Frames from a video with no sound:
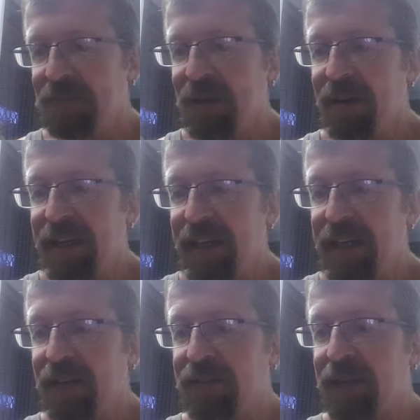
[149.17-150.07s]
Oh
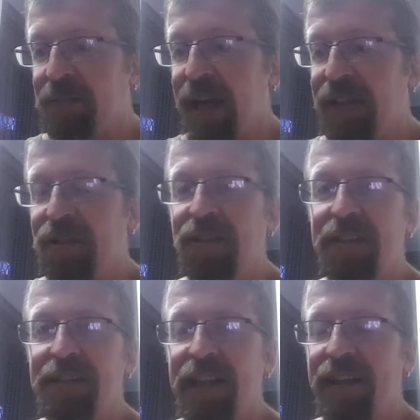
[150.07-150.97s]
yeah, I'll get back to
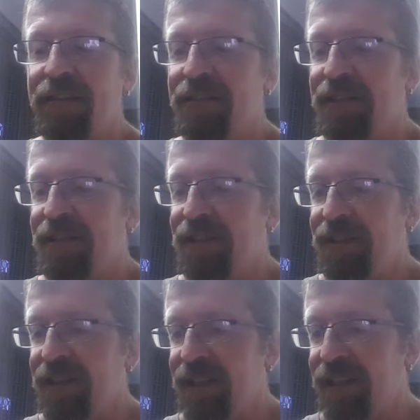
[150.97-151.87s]
you later in the new
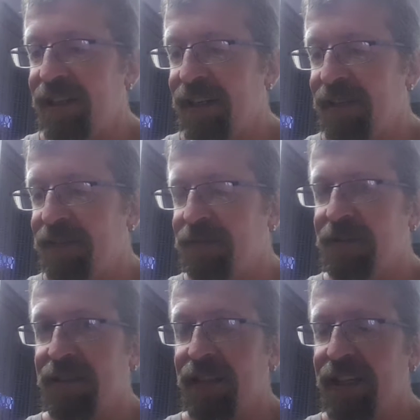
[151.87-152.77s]
year.
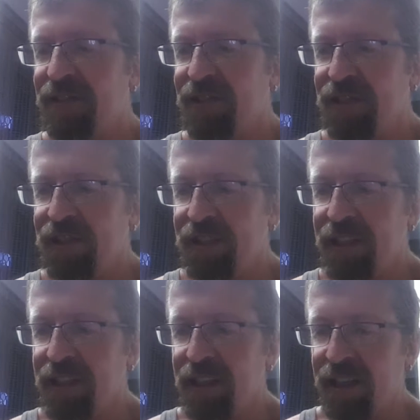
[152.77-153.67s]
Well, it's later in the new
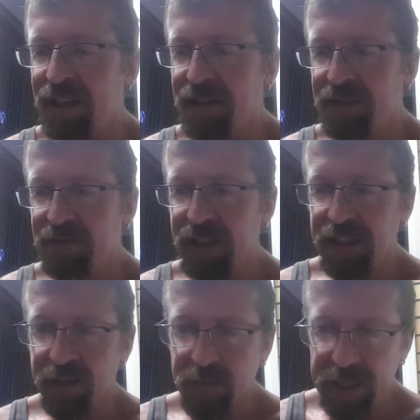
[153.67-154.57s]
year now. Why don't
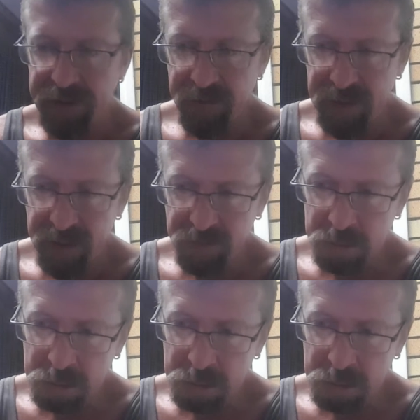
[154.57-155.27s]
you get back to me?